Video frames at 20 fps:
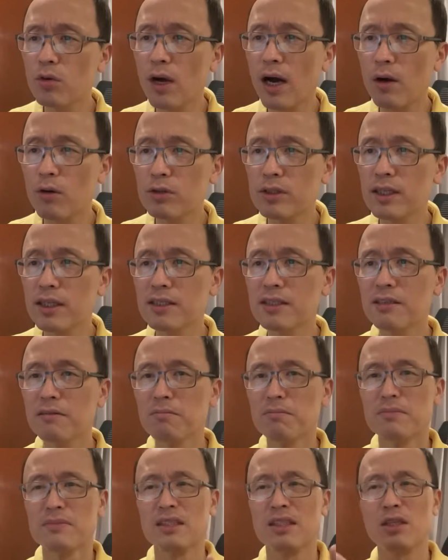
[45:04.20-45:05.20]
old houses
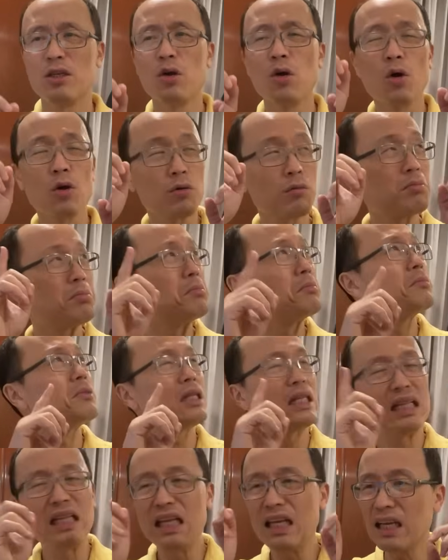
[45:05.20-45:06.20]
got
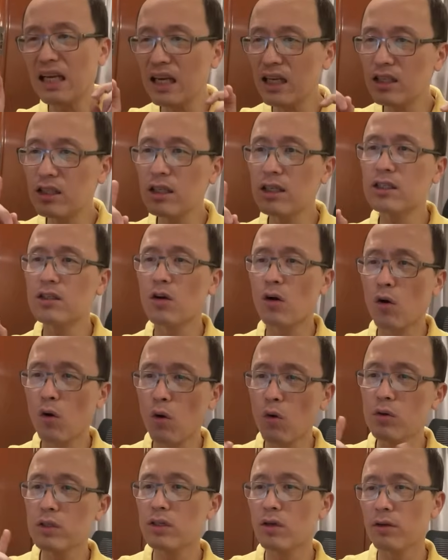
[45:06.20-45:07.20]
leakages, got
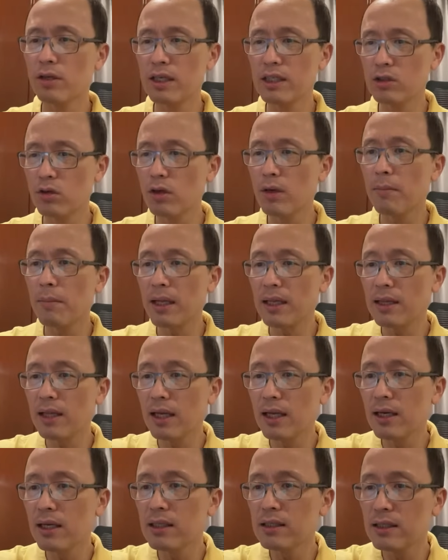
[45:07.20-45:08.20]
holes and all this. So the
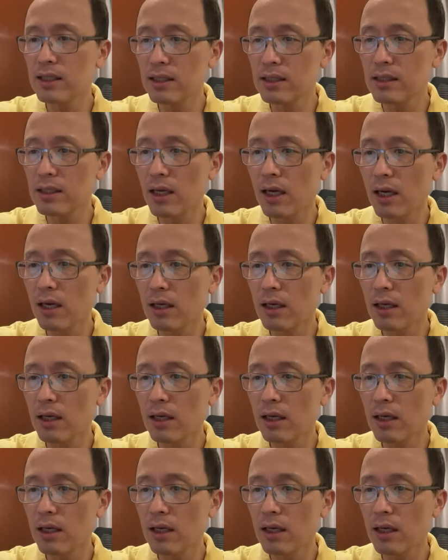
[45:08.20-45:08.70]
maintenance is